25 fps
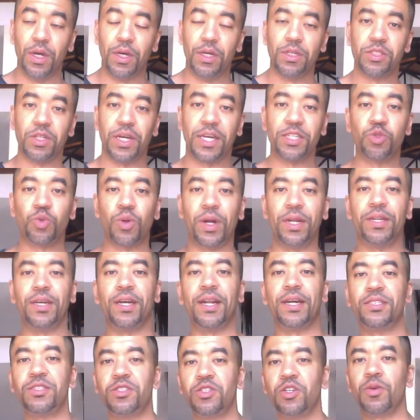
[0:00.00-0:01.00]
So that's what I
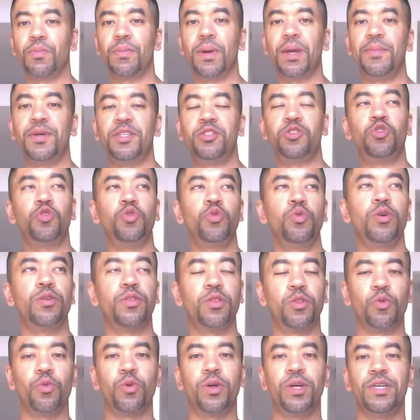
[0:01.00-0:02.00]
did. I took maybe two to
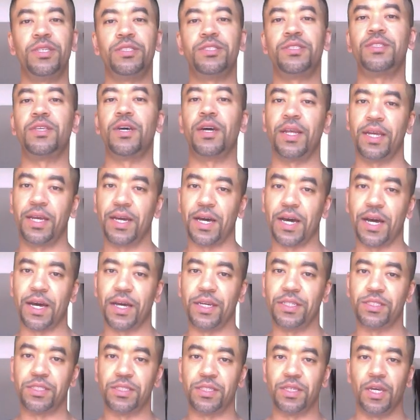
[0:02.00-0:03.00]
three study
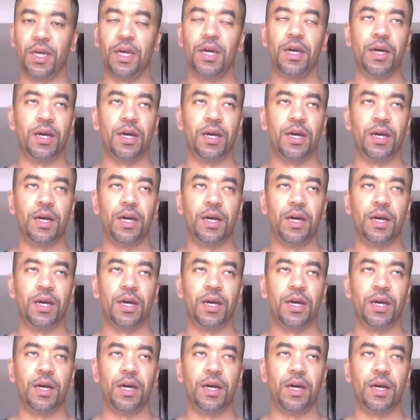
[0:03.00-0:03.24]
guides,